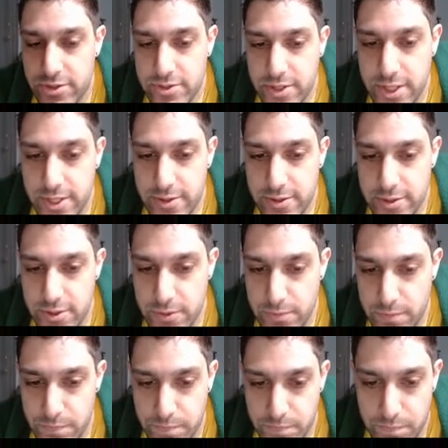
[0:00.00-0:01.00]
slate too,
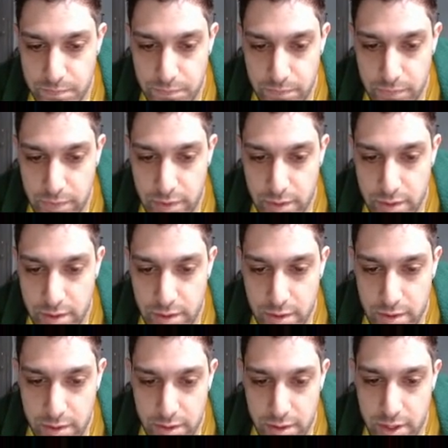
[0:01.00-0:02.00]

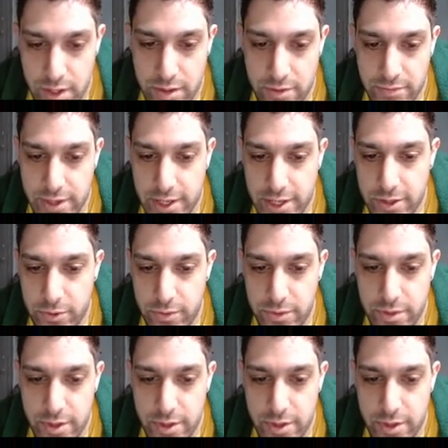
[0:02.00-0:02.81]
and the value with